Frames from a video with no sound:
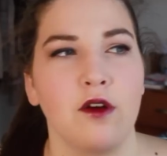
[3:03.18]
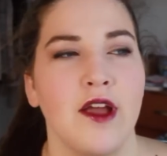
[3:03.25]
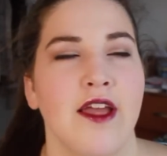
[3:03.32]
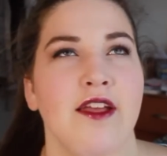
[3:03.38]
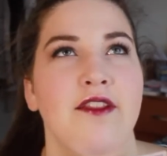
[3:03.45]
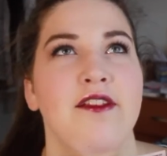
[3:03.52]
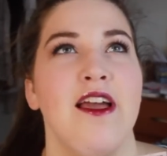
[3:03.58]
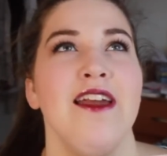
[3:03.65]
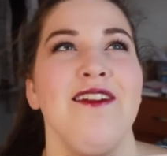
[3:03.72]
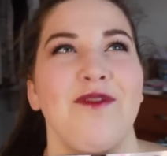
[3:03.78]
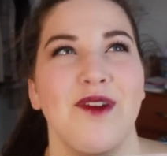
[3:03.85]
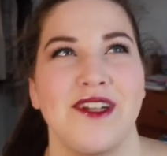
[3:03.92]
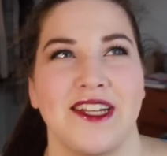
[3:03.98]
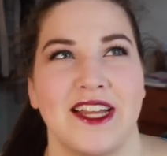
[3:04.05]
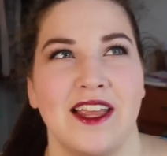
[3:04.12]
Okay it's kind of
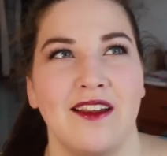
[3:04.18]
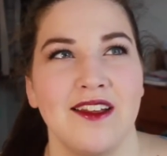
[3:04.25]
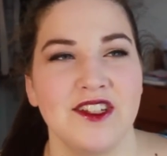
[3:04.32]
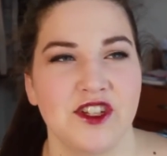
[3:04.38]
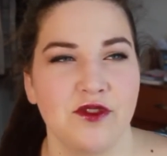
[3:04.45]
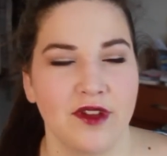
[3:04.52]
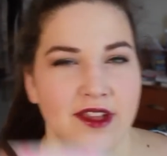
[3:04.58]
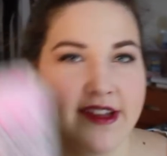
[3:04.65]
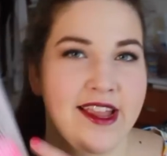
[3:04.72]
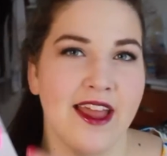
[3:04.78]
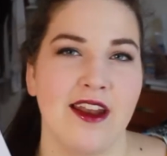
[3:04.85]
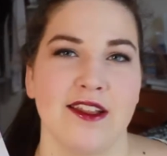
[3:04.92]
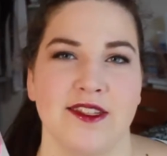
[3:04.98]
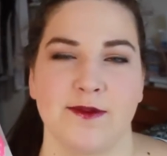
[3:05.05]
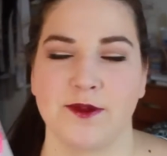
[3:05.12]
ridiculous you can
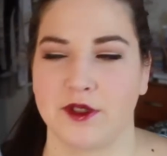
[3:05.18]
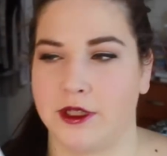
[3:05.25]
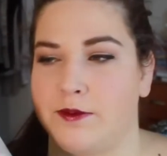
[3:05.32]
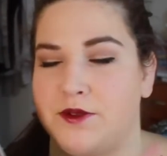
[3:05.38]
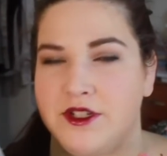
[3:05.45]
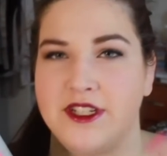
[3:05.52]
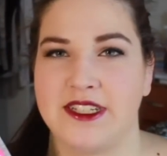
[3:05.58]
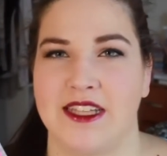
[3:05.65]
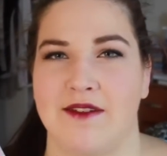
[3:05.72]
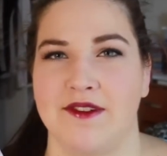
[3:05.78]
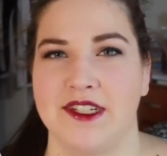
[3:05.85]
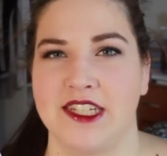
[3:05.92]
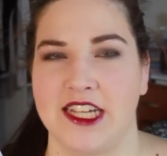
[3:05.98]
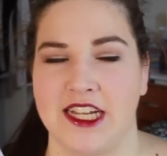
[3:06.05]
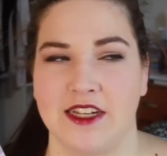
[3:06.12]
get a subscription to
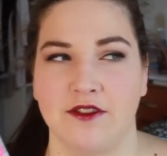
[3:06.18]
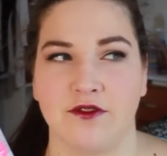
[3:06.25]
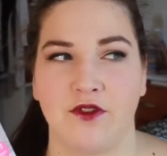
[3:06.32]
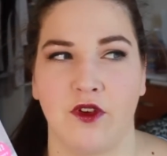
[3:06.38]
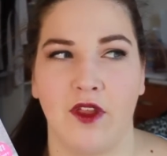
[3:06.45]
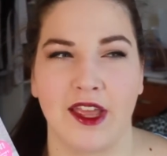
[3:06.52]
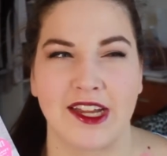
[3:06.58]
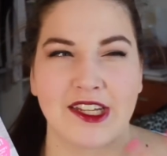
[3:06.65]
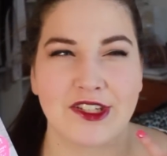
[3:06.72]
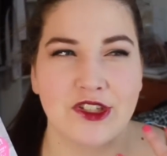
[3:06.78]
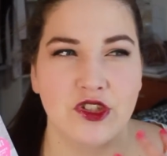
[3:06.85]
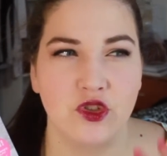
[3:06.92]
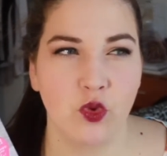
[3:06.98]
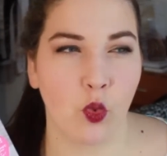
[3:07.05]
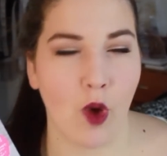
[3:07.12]
17 for like
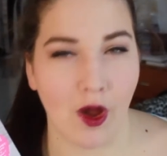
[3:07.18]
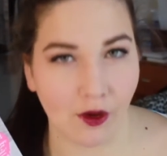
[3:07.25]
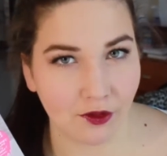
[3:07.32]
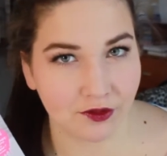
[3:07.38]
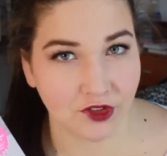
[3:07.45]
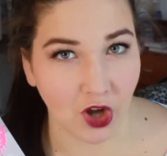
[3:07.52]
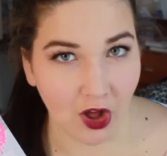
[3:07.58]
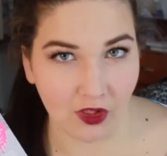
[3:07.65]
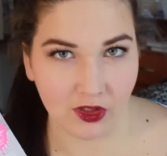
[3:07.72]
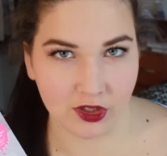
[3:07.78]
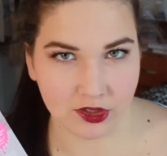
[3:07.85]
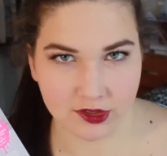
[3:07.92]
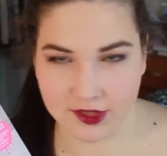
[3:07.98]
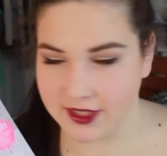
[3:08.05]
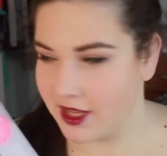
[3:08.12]

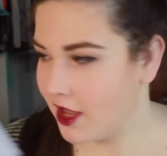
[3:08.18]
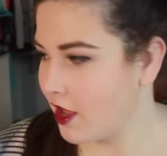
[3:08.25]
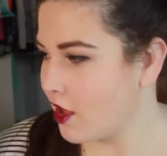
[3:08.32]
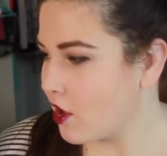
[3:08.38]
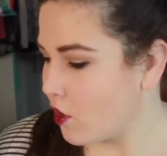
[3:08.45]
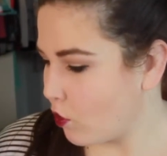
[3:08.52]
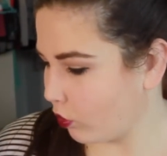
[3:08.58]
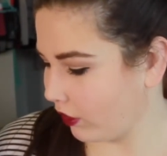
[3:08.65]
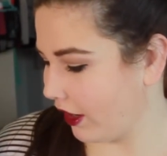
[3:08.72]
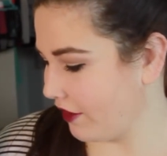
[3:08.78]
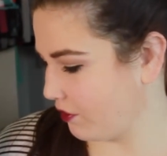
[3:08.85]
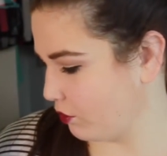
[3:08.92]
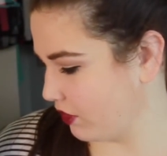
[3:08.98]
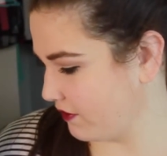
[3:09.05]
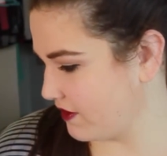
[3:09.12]
$12
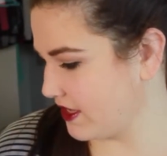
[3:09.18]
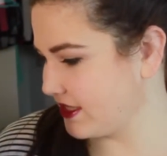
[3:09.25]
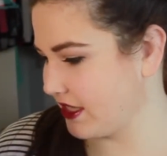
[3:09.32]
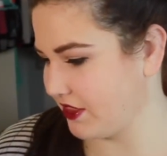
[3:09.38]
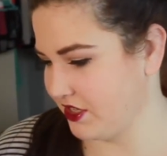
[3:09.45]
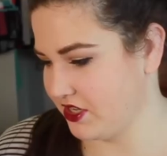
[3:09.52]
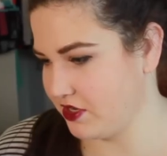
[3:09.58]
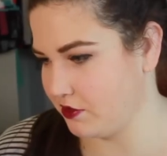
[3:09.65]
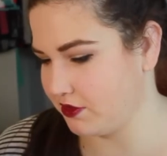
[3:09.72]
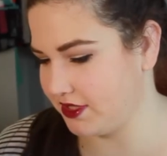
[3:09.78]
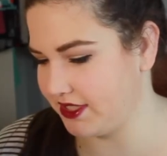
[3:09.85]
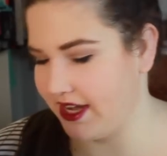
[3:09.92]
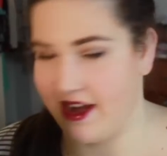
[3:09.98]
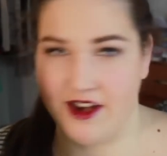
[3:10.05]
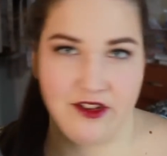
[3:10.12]
whereas one of these at the
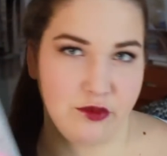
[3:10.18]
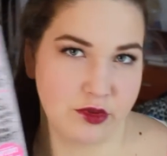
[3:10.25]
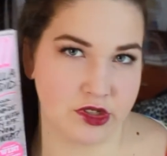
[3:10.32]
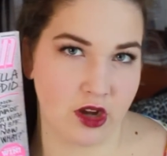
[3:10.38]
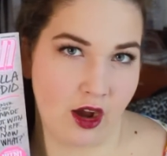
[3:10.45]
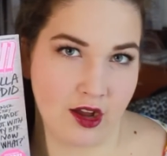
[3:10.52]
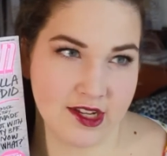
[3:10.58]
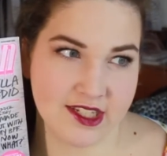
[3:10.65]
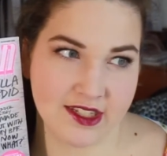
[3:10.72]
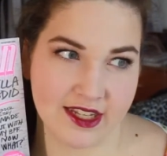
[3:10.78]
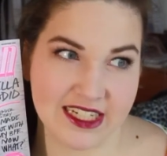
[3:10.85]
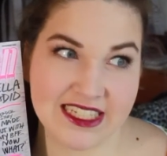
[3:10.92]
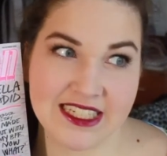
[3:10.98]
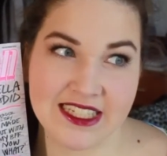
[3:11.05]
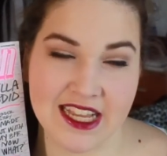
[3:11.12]
newsstand would cost
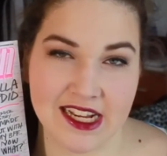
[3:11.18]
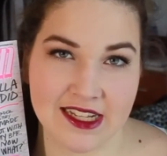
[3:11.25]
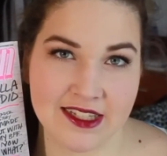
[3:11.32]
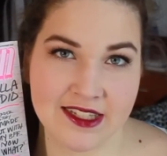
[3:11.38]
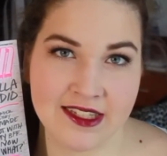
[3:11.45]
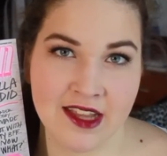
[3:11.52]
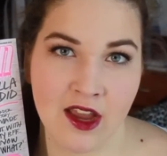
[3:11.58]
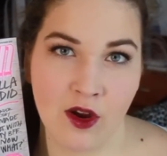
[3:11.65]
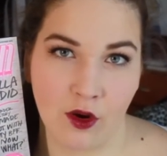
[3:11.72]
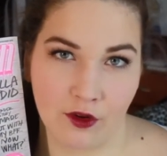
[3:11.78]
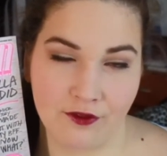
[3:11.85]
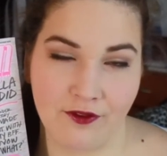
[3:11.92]
like six or